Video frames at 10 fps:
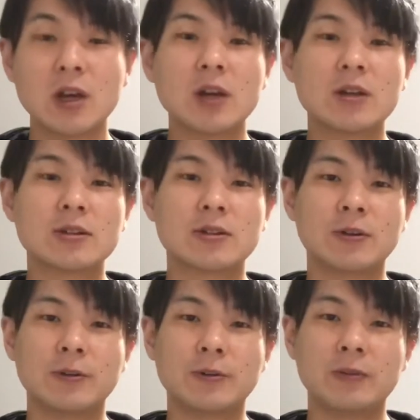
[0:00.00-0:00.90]

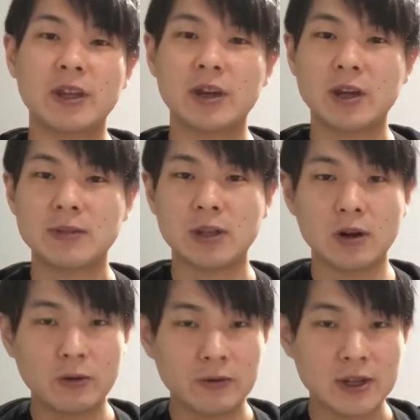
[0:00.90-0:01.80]
So when I leave the
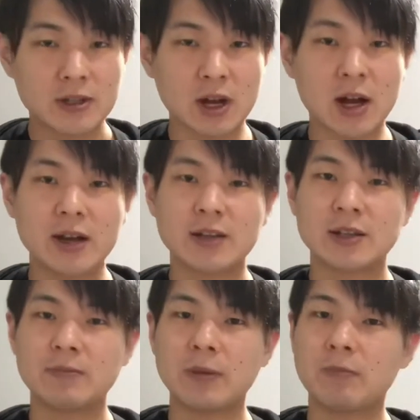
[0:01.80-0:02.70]
office earlier
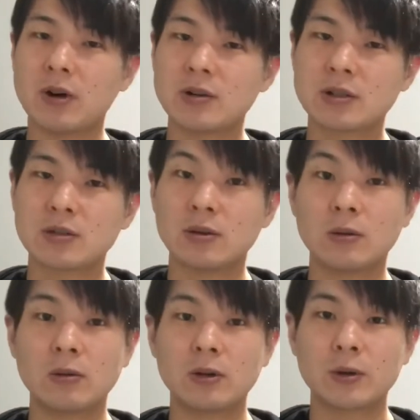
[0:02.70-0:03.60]
than my boss
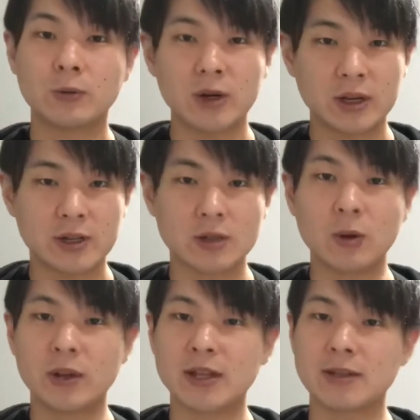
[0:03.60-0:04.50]
or coworkers
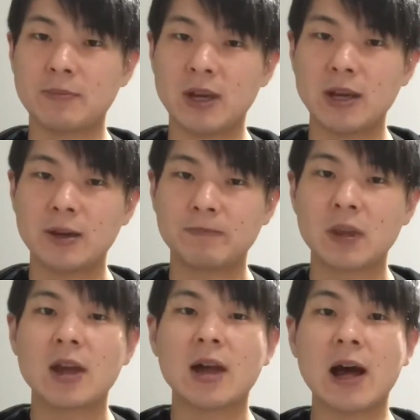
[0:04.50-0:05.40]
older than me,
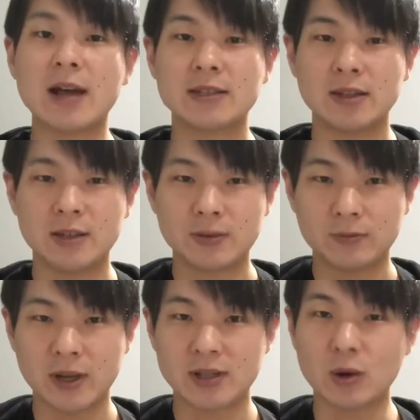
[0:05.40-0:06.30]
I say this
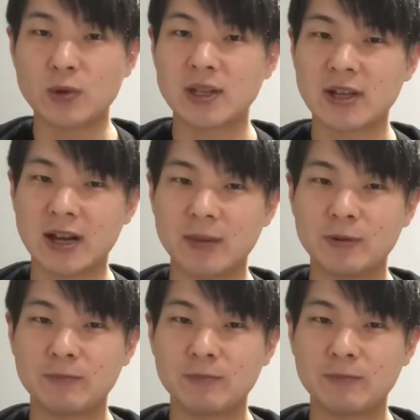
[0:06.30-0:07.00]
phrase all the time.